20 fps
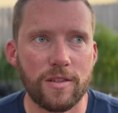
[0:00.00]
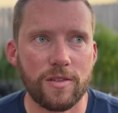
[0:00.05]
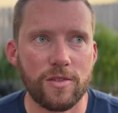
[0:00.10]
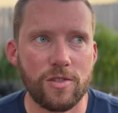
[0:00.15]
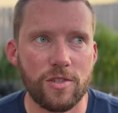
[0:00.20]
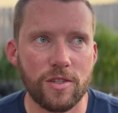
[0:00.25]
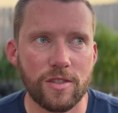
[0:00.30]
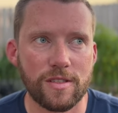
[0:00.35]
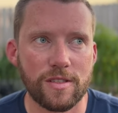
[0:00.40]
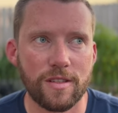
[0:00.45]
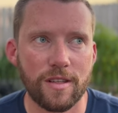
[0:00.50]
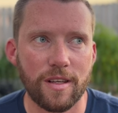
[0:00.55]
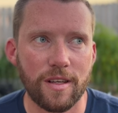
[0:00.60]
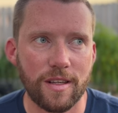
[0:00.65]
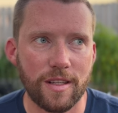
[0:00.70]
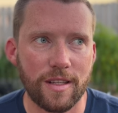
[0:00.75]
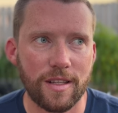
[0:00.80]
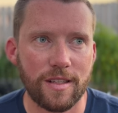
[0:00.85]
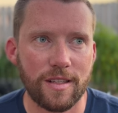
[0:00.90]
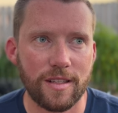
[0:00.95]
just
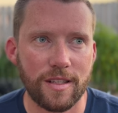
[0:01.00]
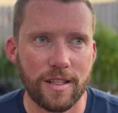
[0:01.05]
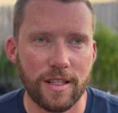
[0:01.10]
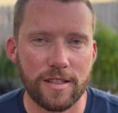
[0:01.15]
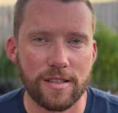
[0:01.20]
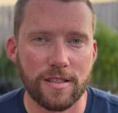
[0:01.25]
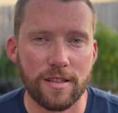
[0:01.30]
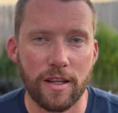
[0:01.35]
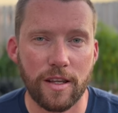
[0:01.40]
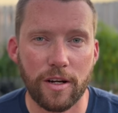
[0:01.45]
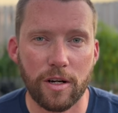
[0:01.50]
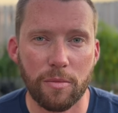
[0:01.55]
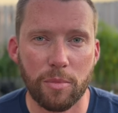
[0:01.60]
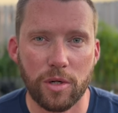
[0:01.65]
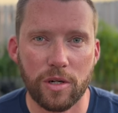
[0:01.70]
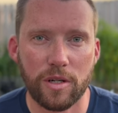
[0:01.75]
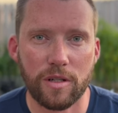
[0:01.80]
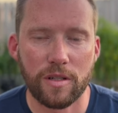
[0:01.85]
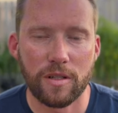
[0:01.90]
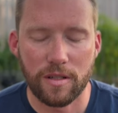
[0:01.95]
like it's their
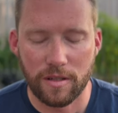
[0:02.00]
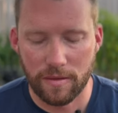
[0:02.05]
burn.